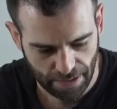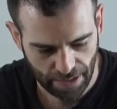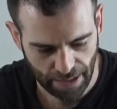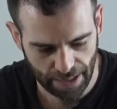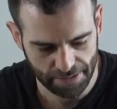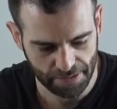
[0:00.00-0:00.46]

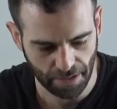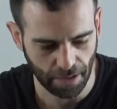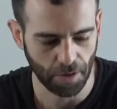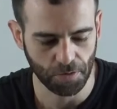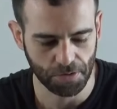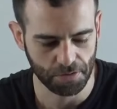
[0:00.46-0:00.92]
has the
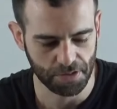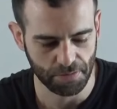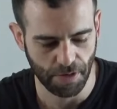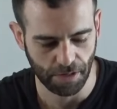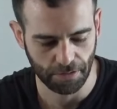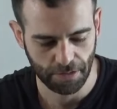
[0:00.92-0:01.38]
closest
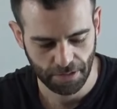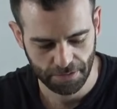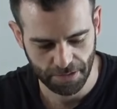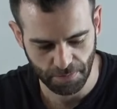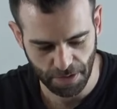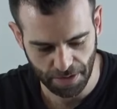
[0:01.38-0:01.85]
smell.
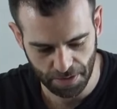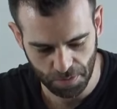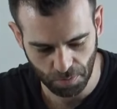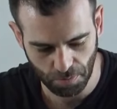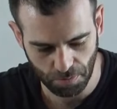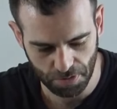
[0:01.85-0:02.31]
To me,
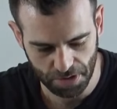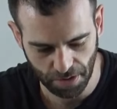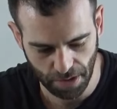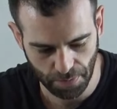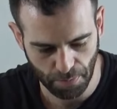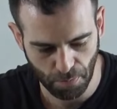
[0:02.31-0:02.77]
this one was a
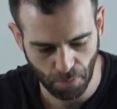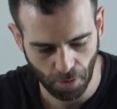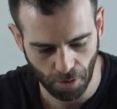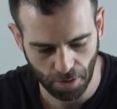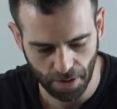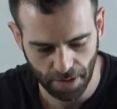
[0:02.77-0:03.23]
little bit
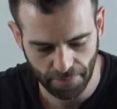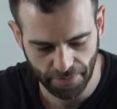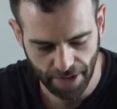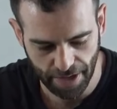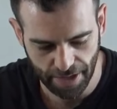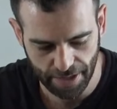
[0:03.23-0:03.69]
more of
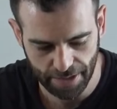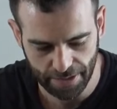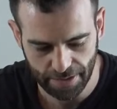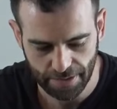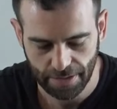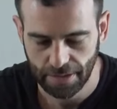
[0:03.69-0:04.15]
a